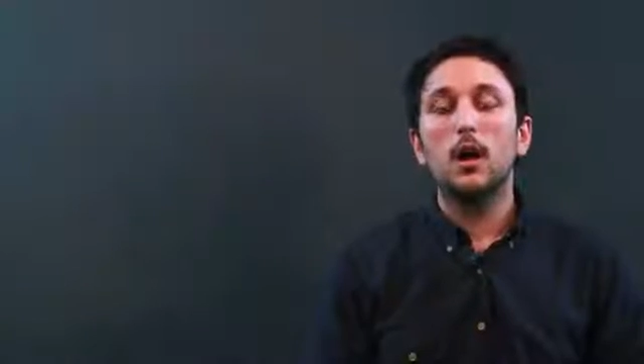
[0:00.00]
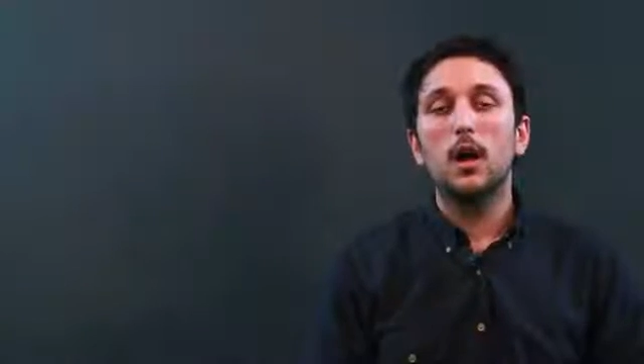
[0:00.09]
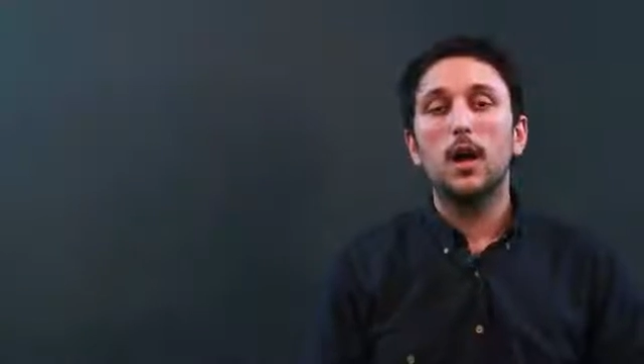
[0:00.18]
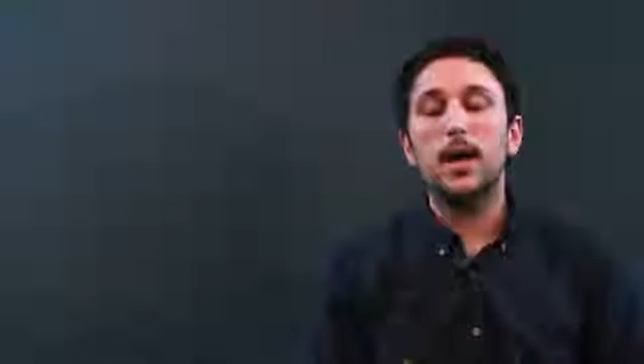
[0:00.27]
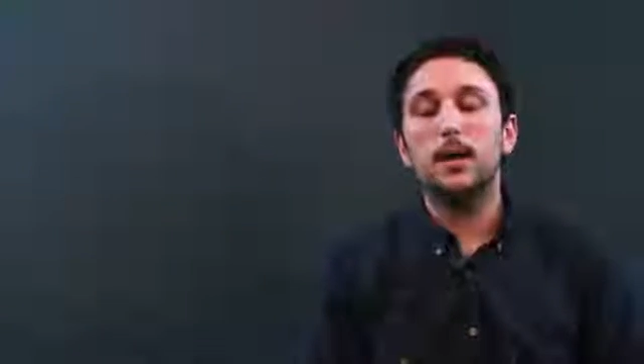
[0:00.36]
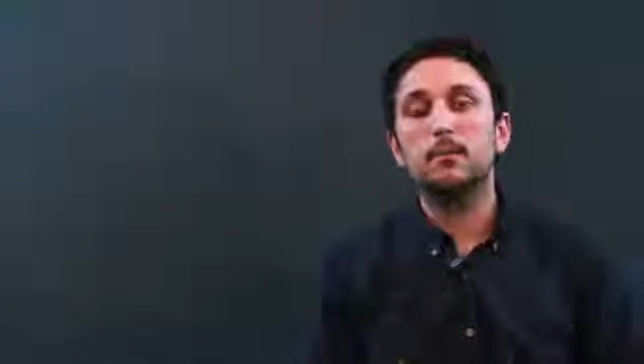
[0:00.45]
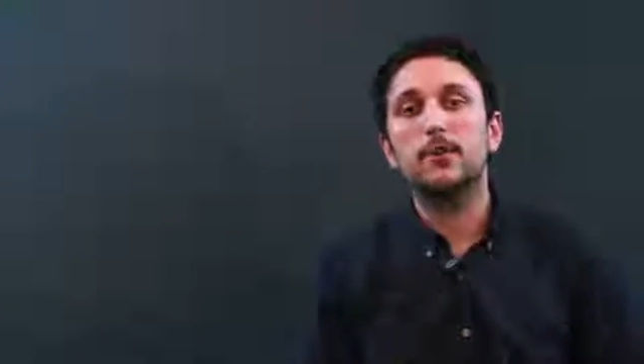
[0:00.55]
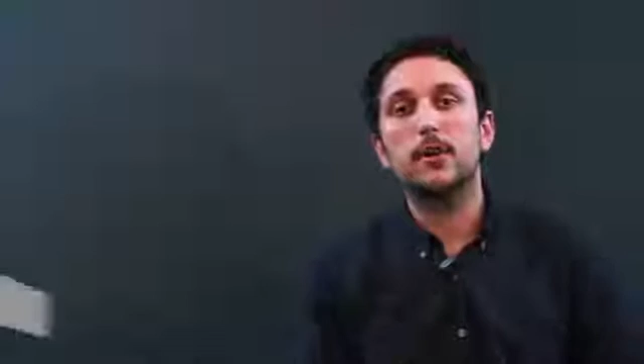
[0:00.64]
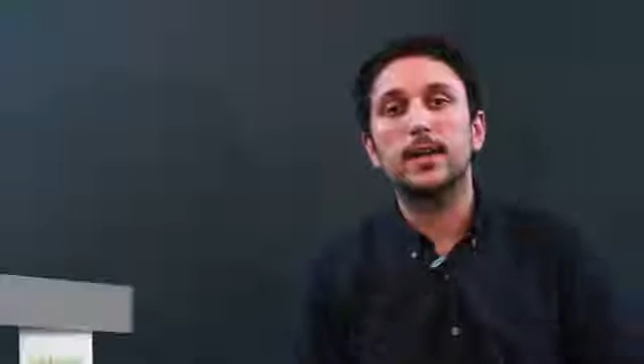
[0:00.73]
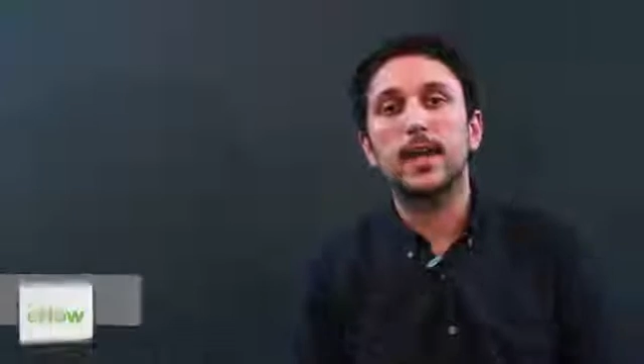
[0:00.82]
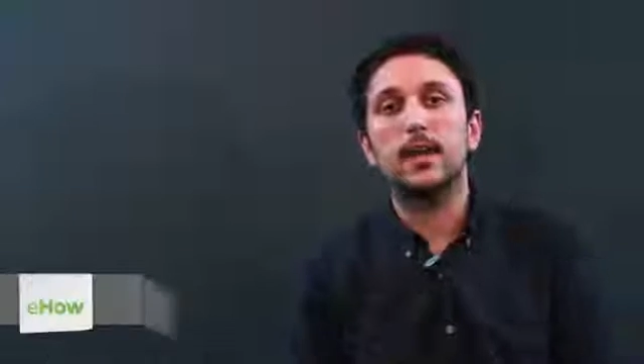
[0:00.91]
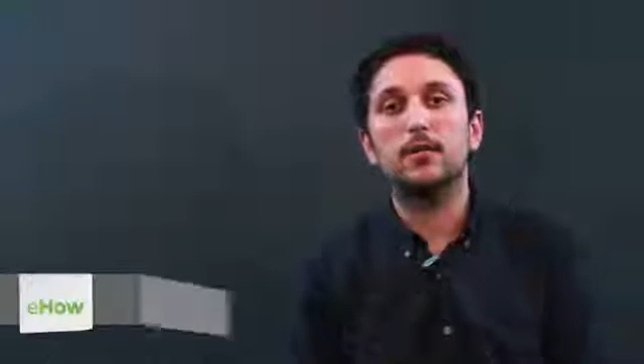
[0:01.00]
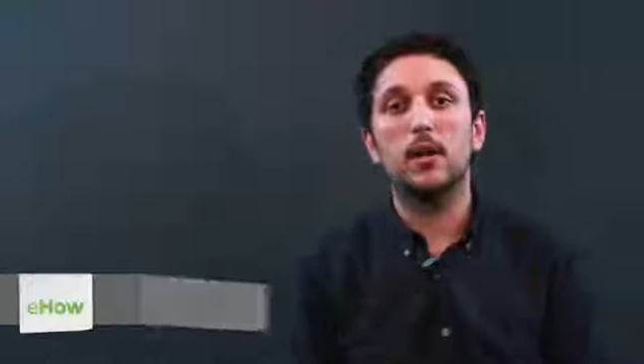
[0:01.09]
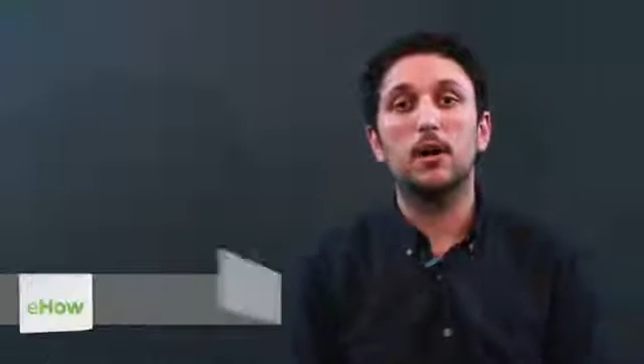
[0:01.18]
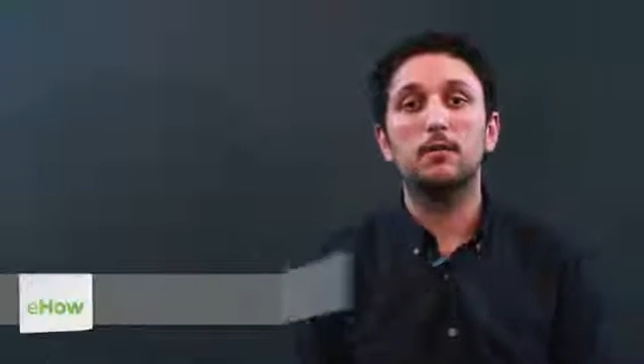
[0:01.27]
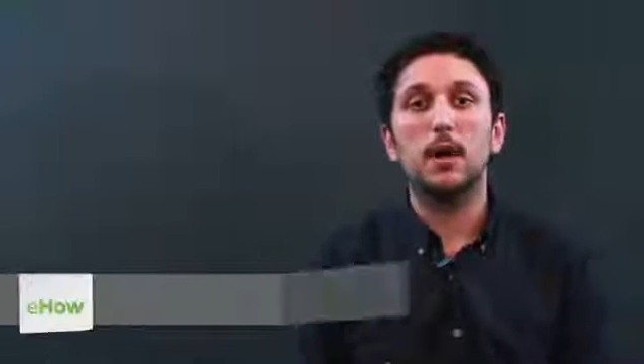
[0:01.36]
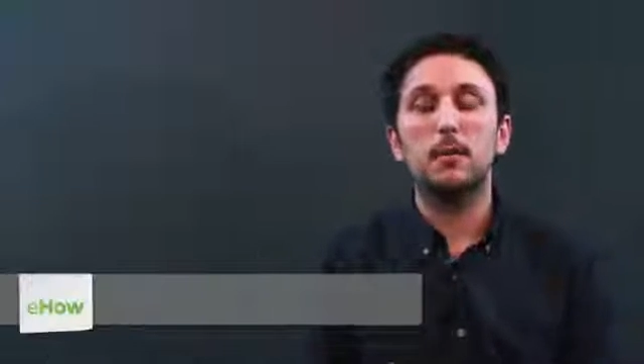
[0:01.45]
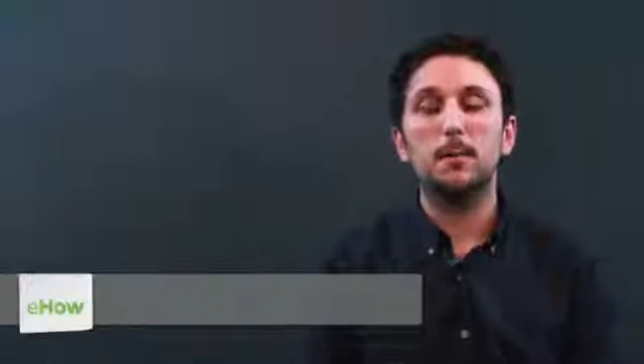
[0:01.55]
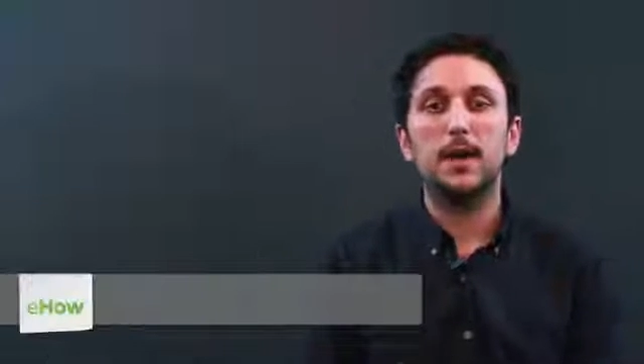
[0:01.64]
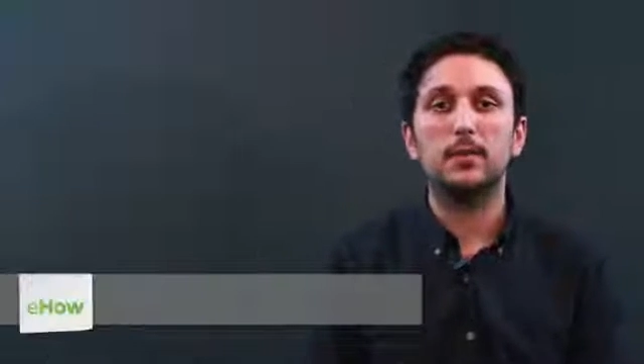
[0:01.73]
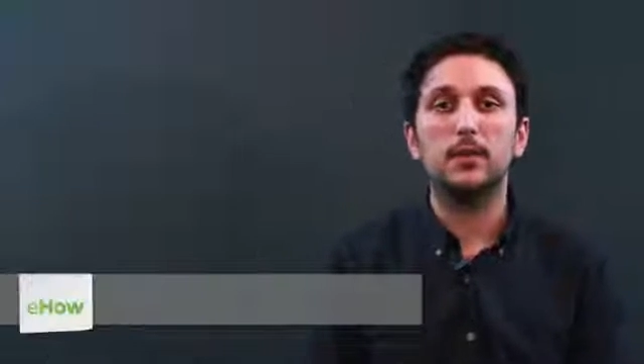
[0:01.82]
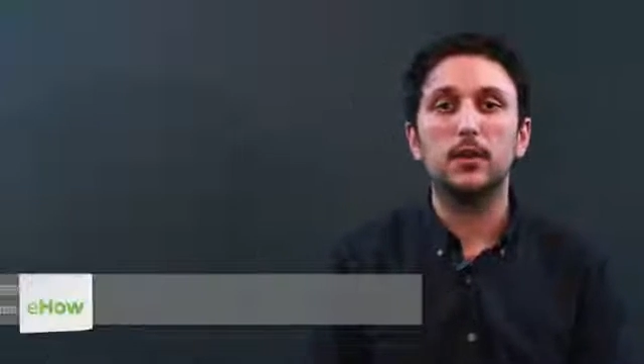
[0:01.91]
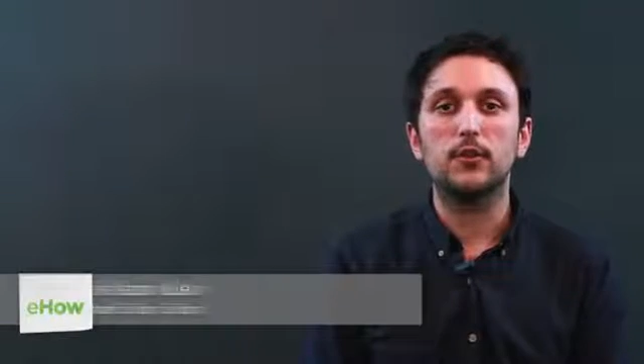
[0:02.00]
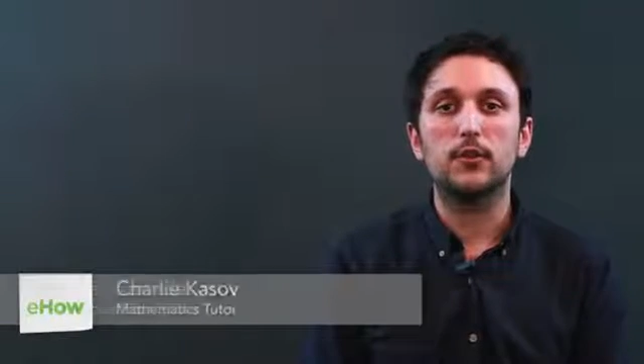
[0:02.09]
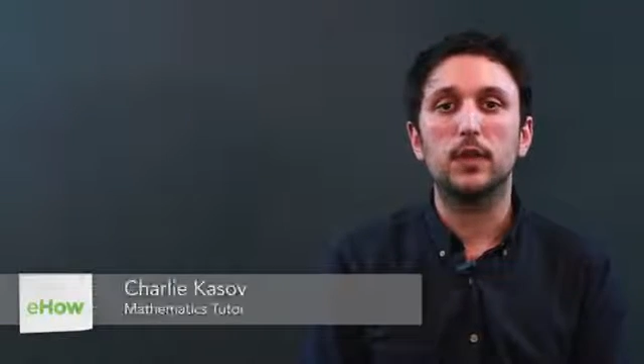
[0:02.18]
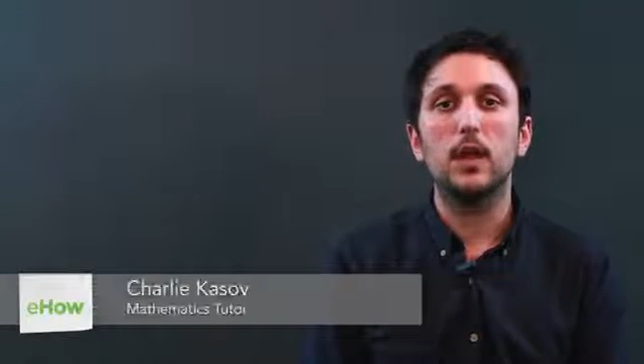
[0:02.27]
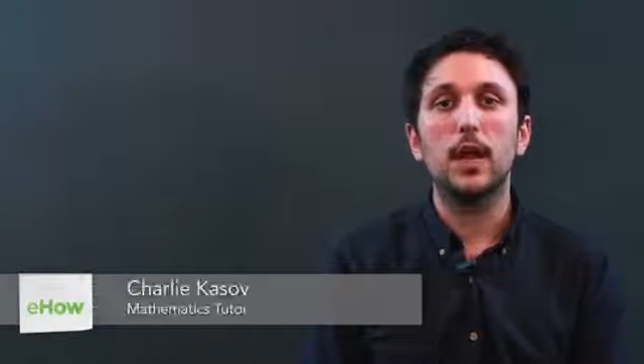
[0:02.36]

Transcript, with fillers: Hi, I'm Charlie Kasov. I'm a math teacher,